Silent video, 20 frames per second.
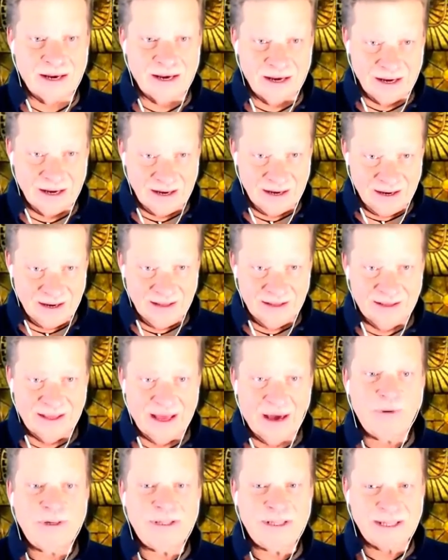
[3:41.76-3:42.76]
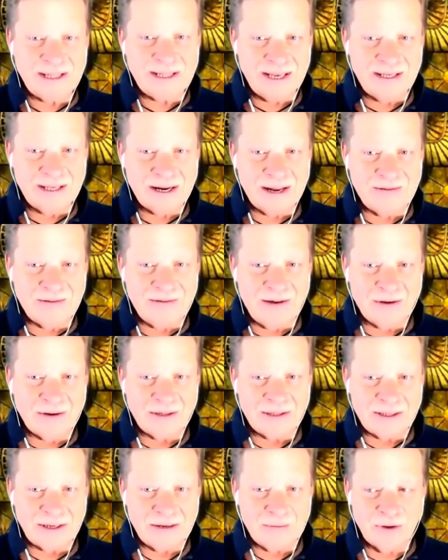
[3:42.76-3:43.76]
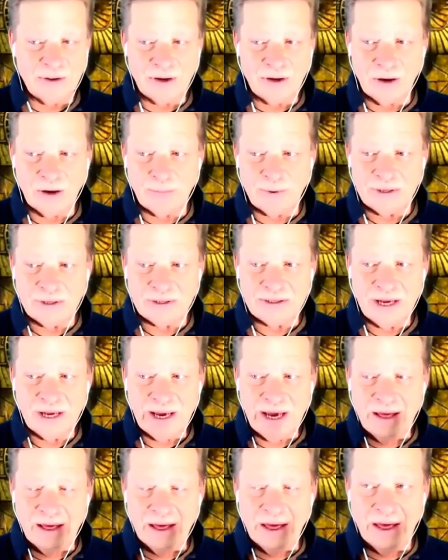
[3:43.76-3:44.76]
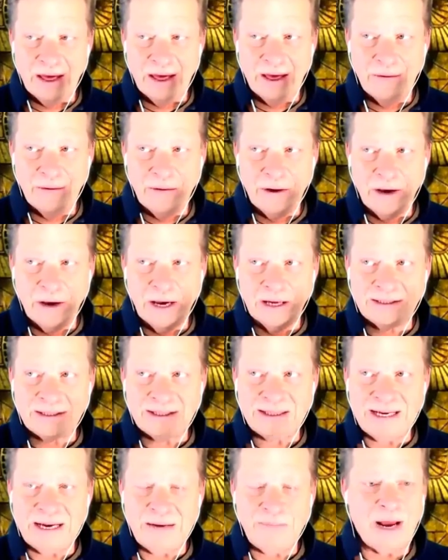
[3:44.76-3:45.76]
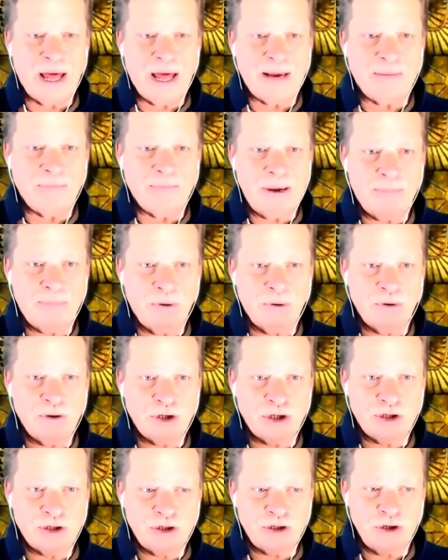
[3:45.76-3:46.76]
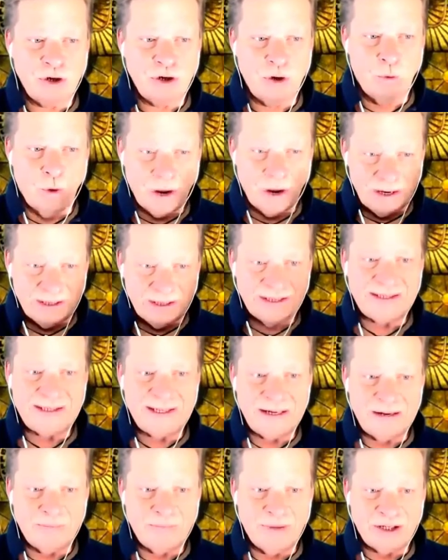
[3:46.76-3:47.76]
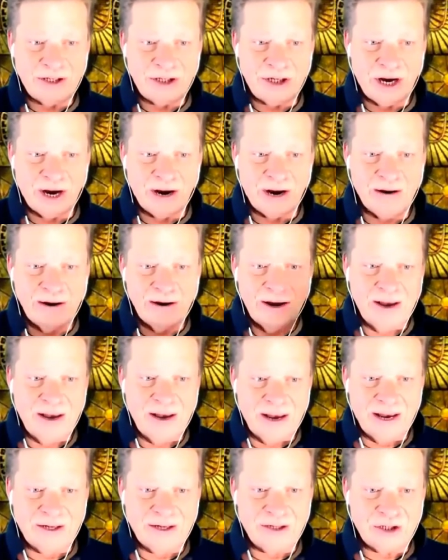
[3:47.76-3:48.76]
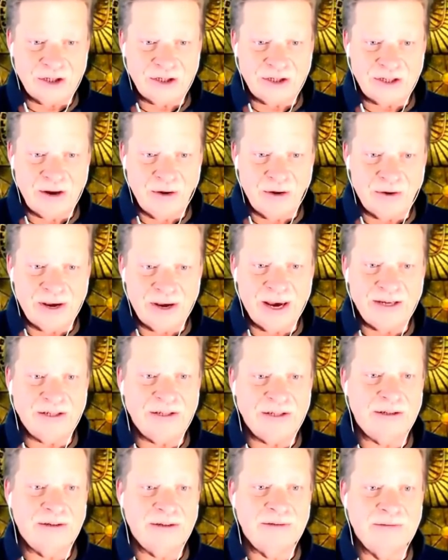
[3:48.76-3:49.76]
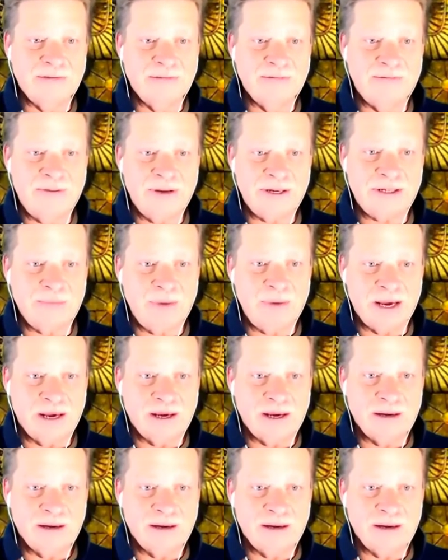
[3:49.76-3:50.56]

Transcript: I That was the thing that I found as a hypnotherapist. It seemed like people just wanted to sit in my chair and just say, "Okay, fix me,"